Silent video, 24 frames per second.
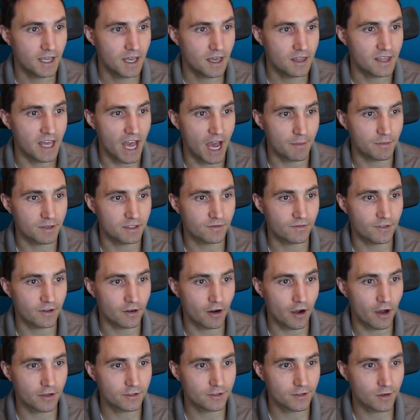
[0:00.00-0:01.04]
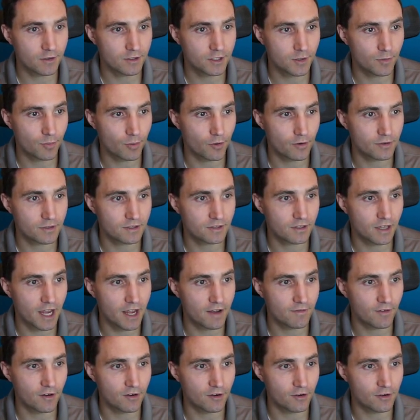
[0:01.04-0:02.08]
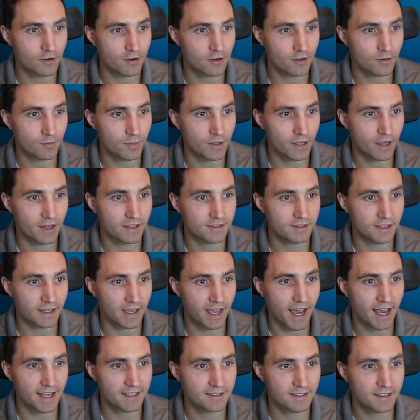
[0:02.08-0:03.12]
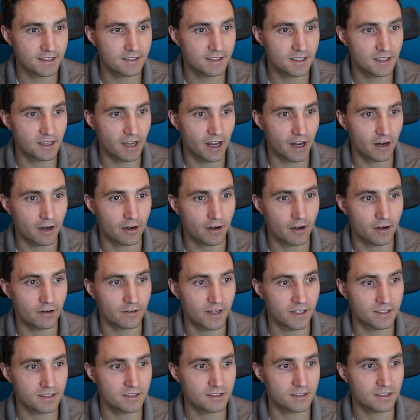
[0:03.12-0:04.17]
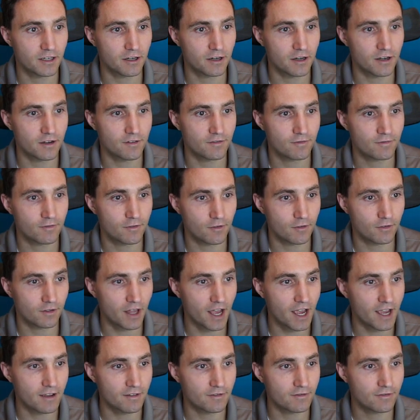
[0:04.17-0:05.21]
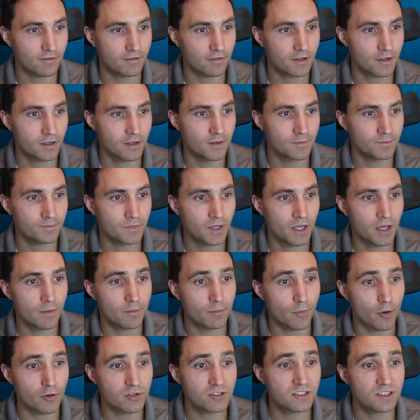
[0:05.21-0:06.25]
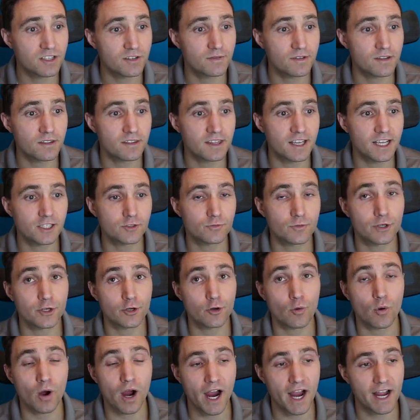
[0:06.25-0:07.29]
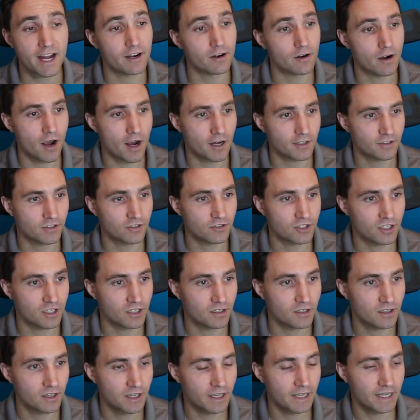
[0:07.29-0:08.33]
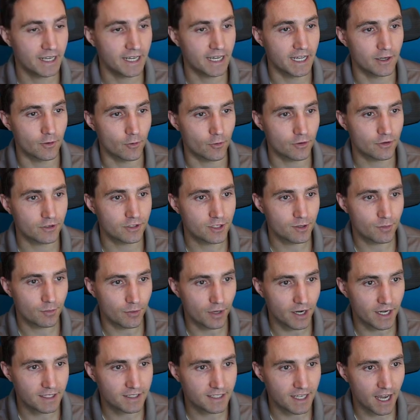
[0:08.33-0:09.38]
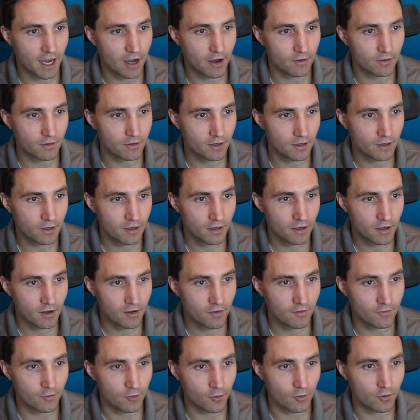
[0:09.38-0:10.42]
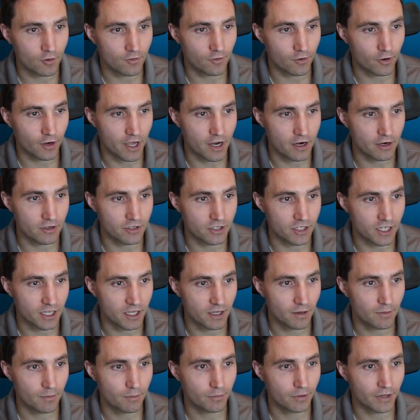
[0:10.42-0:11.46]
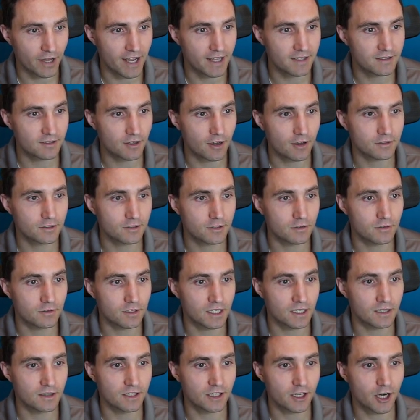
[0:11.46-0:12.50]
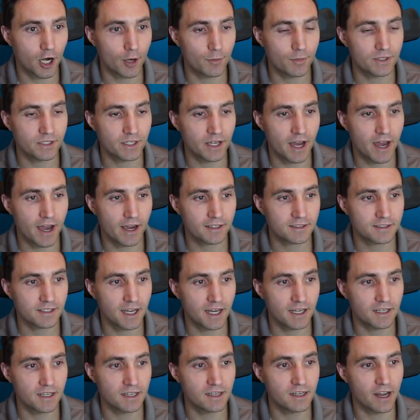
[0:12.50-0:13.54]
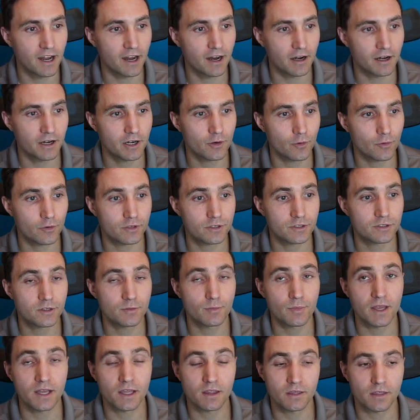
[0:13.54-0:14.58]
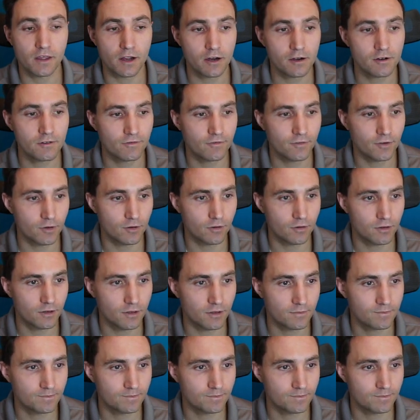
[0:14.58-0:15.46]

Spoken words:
The atmosphere also supports life on Earth because the gases in air are necessary for life. Most living things require oxygen in order to break down food or for energy. Plants also need the carbon dioxide in air in order to make their food.